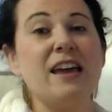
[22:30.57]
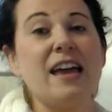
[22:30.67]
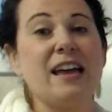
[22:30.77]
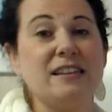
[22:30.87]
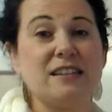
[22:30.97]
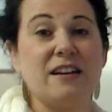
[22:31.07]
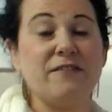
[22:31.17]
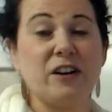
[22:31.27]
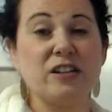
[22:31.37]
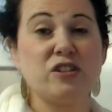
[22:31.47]
and a
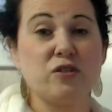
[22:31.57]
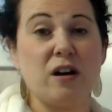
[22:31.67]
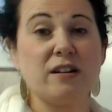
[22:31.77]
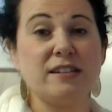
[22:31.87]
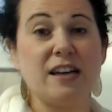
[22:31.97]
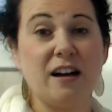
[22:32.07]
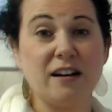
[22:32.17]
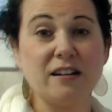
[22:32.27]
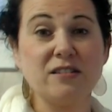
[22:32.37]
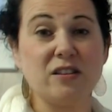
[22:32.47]
very strong
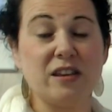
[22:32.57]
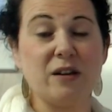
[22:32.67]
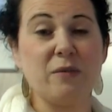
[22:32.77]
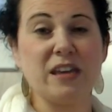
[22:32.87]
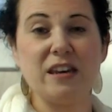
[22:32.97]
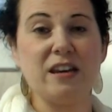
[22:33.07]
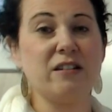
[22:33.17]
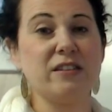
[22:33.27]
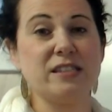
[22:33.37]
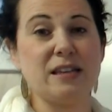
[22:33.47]
tongue so that we can hear
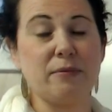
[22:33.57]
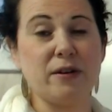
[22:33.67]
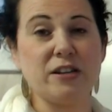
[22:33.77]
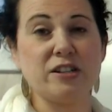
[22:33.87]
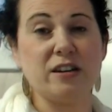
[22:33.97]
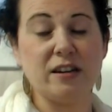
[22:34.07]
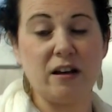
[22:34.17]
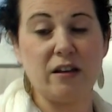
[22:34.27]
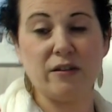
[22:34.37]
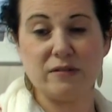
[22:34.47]
the separation in
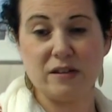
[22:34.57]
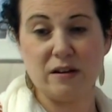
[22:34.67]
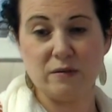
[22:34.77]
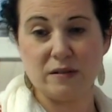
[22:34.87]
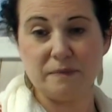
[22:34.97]
all those notes.